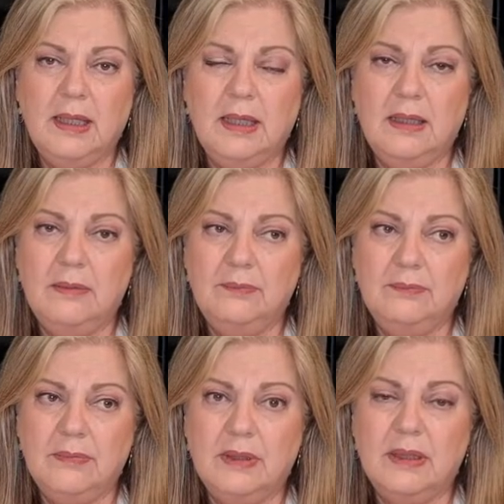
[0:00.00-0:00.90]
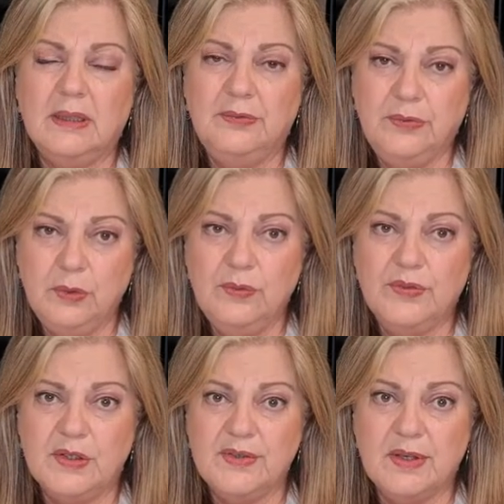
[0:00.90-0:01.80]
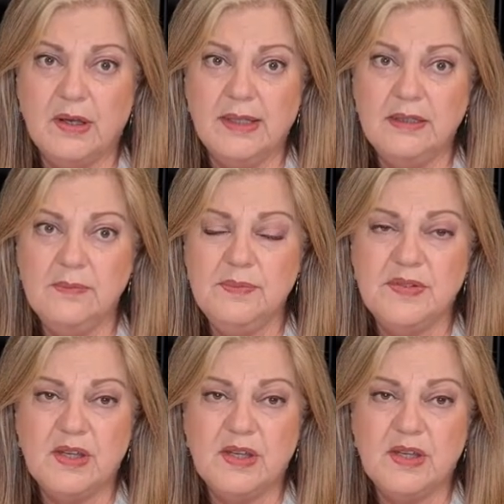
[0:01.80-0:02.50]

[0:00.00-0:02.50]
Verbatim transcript: um, a few of those items.